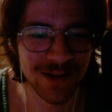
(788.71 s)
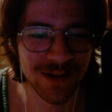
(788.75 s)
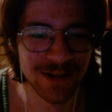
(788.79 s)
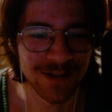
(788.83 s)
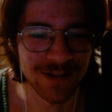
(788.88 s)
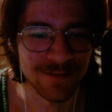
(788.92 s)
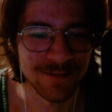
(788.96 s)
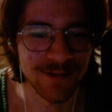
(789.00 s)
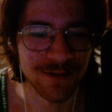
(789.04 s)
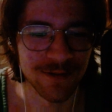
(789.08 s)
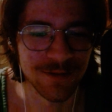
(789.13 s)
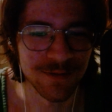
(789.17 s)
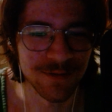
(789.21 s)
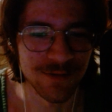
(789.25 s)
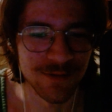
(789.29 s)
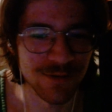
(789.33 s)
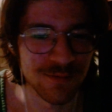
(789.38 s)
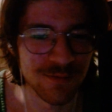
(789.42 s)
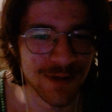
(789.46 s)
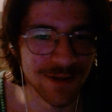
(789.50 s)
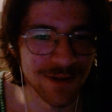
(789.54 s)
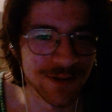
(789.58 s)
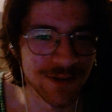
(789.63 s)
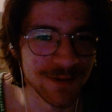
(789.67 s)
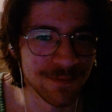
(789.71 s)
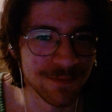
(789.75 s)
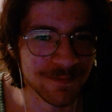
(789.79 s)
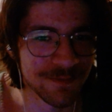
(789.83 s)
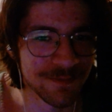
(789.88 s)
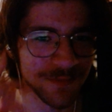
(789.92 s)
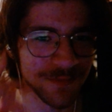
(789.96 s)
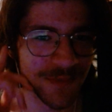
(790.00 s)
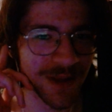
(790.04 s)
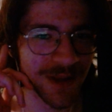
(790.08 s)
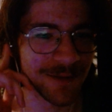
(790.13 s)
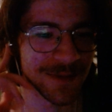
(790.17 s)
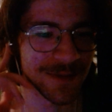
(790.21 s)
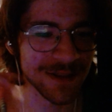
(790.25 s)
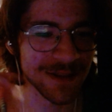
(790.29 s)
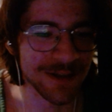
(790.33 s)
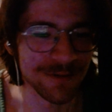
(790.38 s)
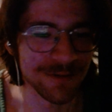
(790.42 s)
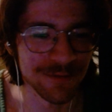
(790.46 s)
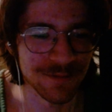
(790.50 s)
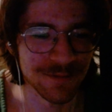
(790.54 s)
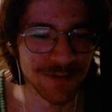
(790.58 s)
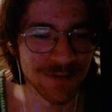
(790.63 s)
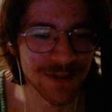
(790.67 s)
If you don't know about them, I mean, they
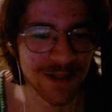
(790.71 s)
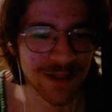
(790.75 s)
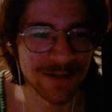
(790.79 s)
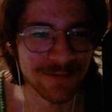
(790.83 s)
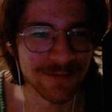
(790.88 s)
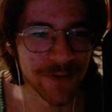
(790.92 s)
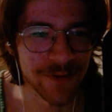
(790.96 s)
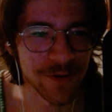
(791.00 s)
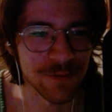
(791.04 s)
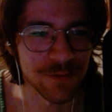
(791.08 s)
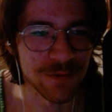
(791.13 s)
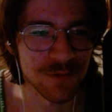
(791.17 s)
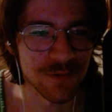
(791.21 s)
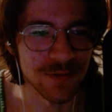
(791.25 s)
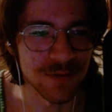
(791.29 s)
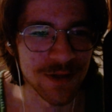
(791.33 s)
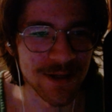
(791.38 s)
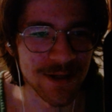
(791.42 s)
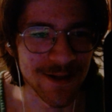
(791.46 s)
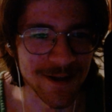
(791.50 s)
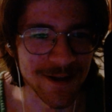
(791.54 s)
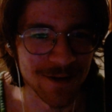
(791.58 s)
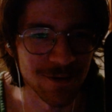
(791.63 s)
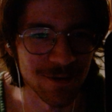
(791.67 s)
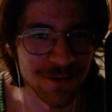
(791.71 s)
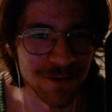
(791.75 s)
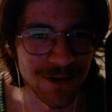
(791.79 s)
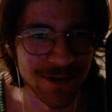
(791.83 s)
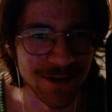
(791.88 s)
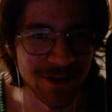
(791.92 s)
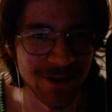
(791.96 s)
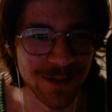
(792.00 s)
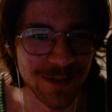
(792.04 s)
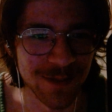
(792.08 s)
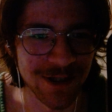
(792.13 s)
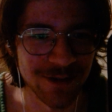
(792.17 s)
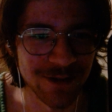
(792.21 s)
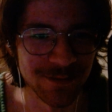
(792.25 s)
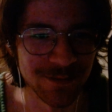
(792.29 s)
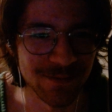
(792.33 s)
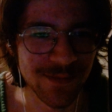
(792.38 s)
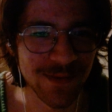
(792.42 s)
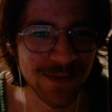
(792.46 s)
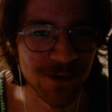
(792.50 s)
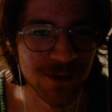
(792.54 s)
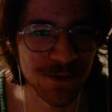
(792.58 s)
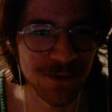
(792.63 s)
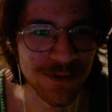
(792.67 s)
don't really have like a whole lot going on about them.
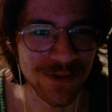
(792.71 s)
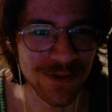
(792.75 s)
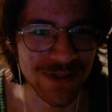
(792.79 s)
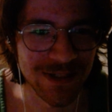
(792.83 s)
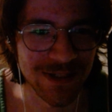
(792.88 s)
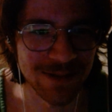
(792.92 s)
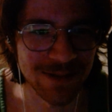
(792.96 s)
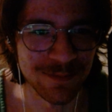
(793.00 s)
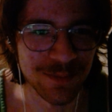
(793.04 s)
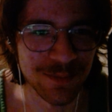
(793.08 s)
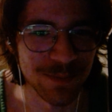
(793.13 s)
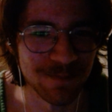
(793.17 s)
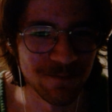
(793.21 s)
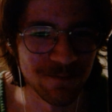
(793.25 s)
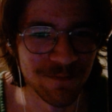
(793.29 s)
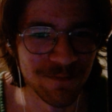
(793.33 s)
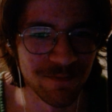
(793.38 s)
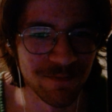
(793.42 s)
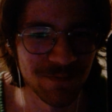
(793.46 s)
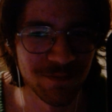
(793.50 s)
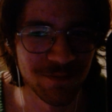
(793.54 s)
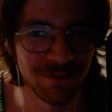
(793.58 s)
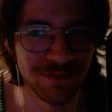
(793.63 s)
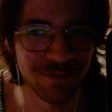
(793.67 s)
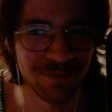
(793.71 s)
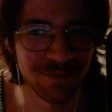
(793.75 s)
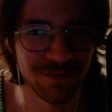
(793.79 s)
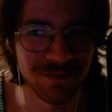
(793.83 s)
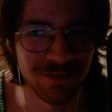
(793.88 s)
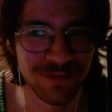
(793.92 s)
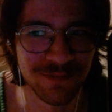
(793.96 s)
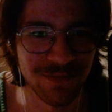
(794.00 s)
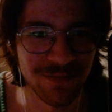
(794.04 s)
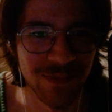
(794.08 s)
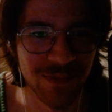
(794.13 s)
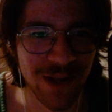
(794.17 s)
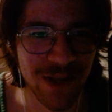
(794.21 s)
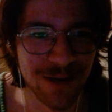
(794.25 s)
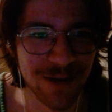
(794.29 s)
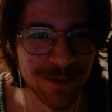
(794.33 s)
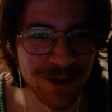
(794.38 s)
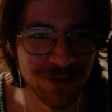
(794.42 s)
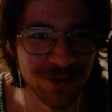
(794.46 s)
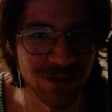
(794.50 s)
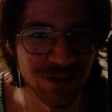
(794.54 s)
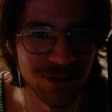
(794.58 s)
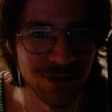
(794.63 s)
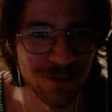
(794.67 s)
There's like not
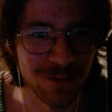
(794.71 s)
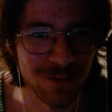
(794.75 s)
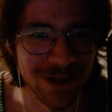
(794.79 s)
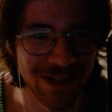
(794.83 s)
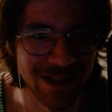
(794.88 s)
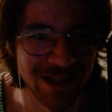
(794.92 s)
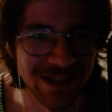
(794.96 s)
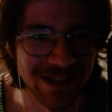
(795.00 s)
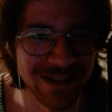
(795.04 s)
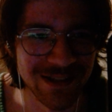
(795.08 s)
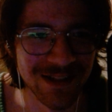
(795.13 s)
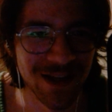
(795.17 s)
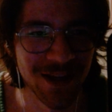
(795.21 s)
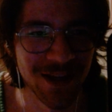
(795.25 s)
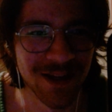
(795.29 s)
much in the wiki.